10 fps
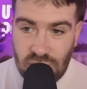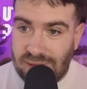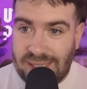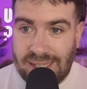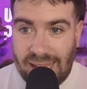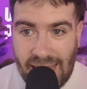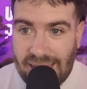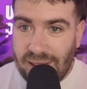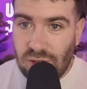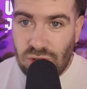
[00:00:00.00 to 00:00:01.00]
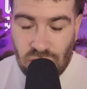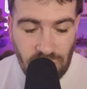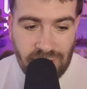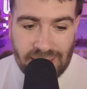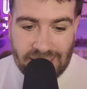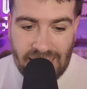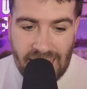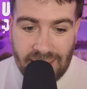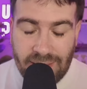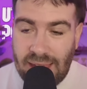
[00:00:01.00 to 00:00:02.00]
today during the
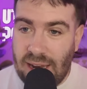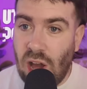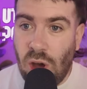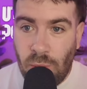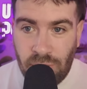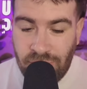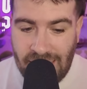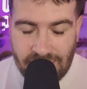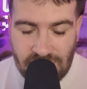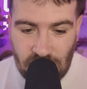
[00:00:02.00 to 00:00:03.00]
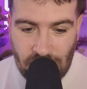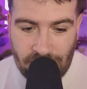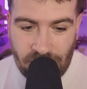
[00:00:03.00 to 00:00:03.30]
day, then I will react to it.